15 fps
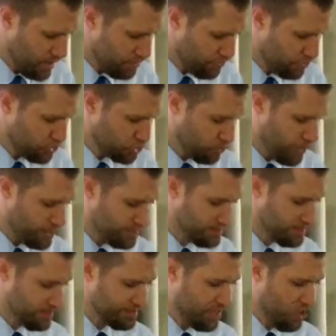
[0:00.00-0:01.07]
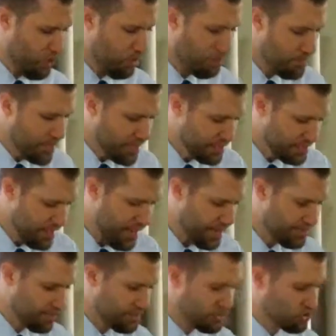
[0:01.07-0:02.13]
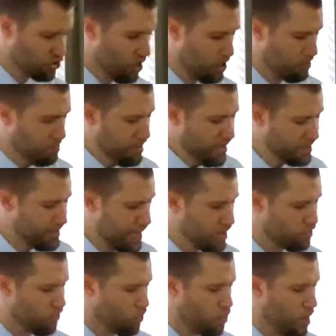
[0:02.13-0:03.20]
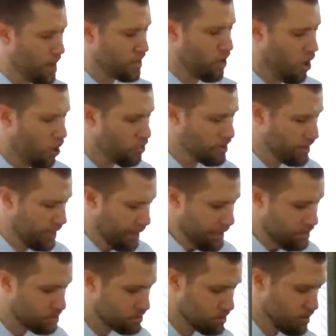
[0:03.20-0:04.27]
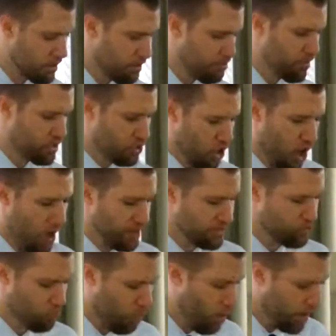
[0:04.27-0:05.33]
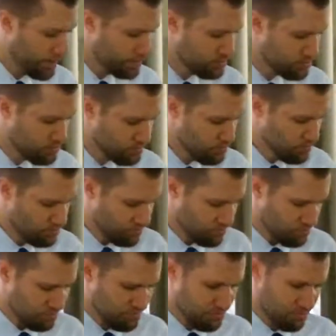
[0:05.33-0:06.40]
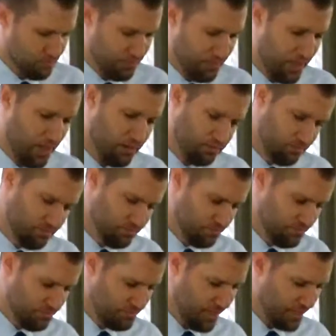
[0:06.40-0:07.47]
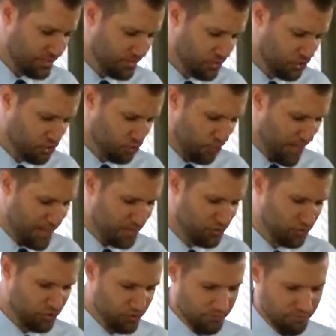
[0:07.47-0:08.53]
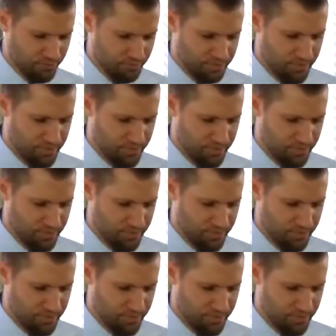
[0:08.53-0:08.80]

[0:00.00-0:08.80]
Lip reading: And verse 20 says, "Now a mediator does not mediate for one only, but God is one." Now, that's a strange